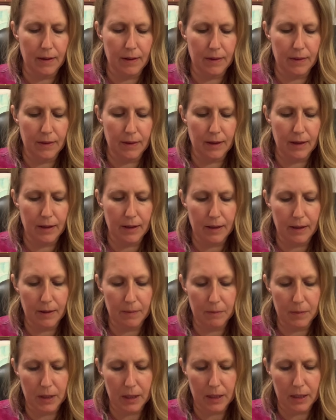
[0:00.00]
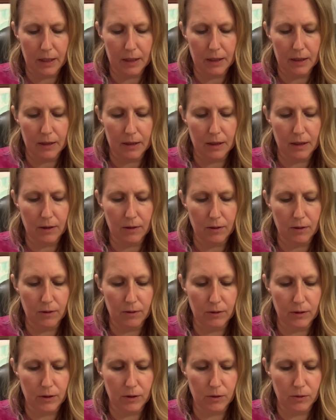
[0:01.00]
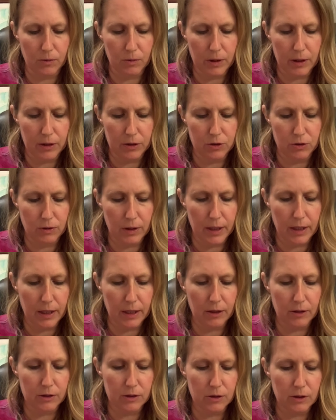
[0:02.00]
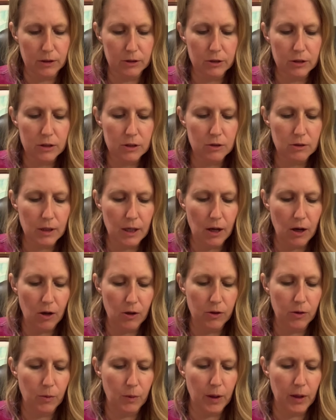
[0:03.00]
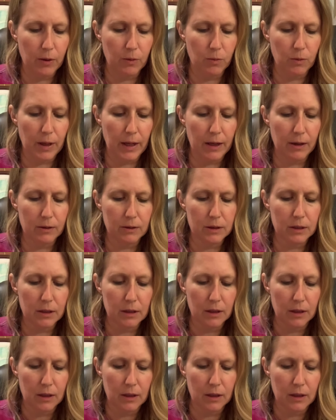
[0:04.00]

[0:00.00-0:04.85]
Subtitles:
And then I'm getting another little ridge right here. So I just do that all the way around